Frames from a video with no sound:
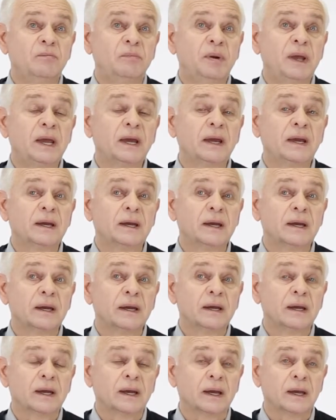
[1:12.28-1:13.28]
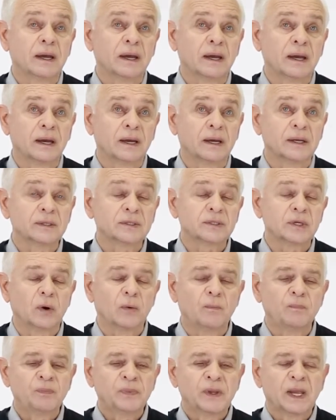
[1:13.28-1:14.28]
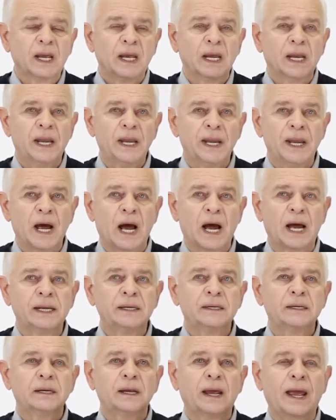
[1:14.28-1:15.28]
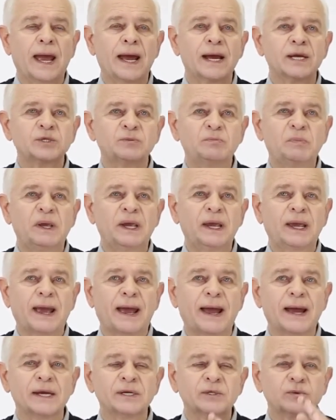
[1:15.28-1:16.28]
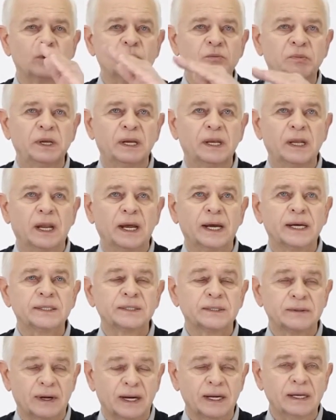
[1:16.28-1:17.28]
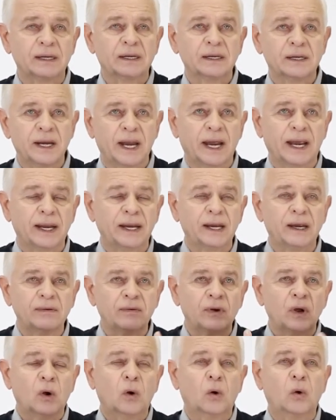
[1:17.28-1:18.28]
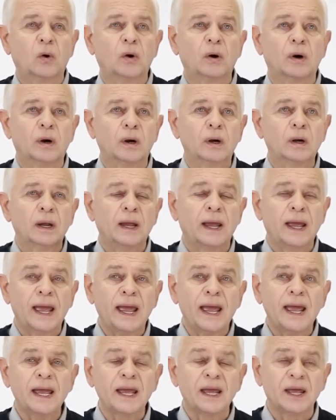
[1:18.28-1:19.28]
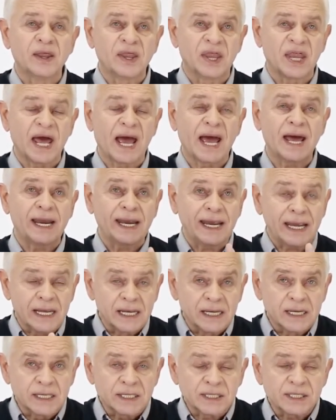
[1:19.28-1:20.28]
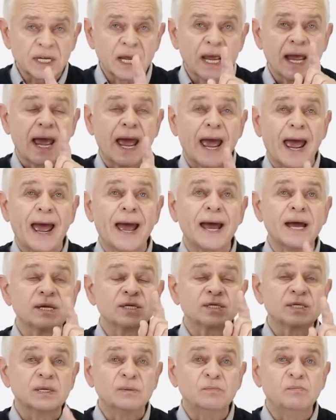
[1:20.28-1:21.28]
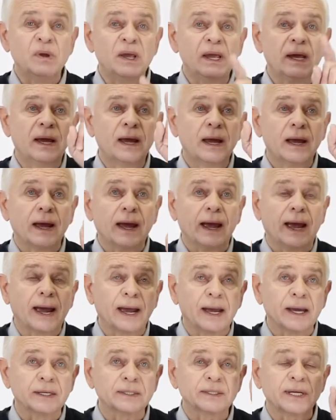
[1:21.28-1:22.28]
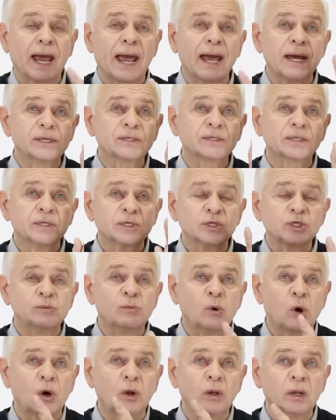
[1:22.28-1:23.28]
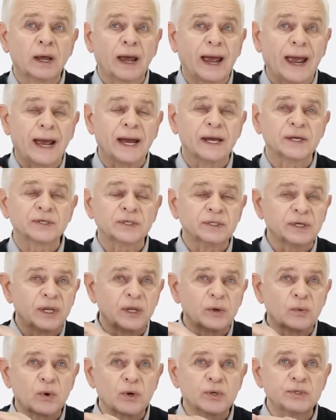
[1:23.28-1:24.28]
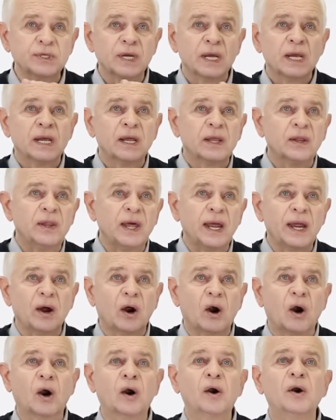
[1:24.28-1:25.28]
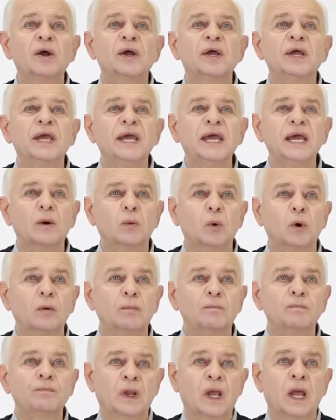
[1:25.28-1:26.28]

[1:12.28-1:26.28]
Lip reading: big as. So, not as big as would be less, right? Negative. Or, hey, that is as big as small as. In other words, they are equal.